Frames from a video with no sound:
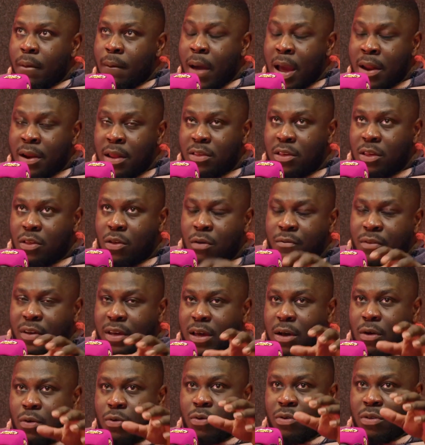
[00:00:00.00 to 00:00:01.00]
and there's this other
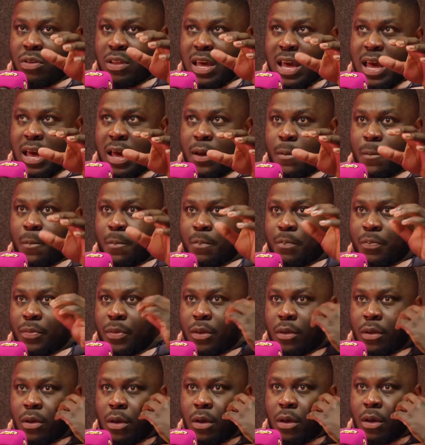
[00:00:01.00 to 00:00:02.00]
girl who's there,
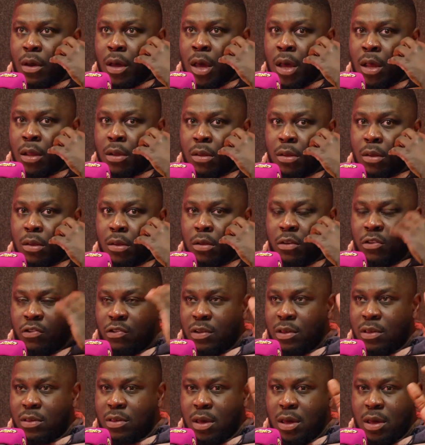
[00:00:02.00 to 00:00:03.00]
and
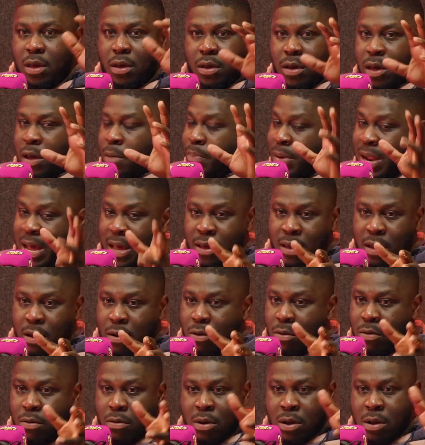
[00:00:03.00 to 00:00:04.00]
she's like a black
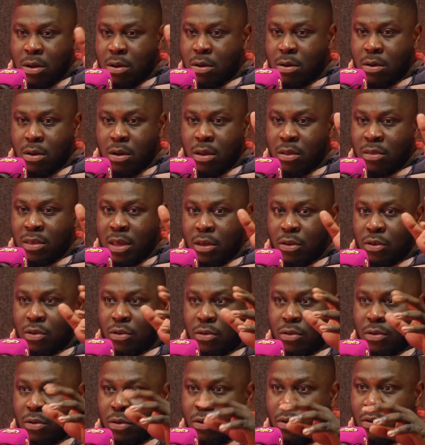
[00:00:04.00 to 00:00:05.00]
girl, and
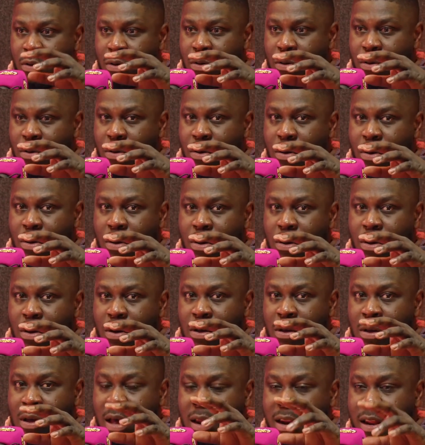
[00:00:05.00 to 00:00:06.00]
there's two.
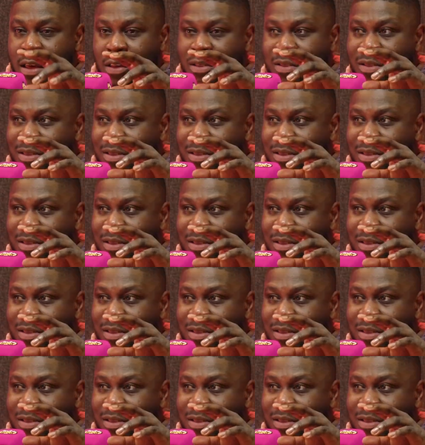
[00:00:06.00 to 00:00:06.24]
And there's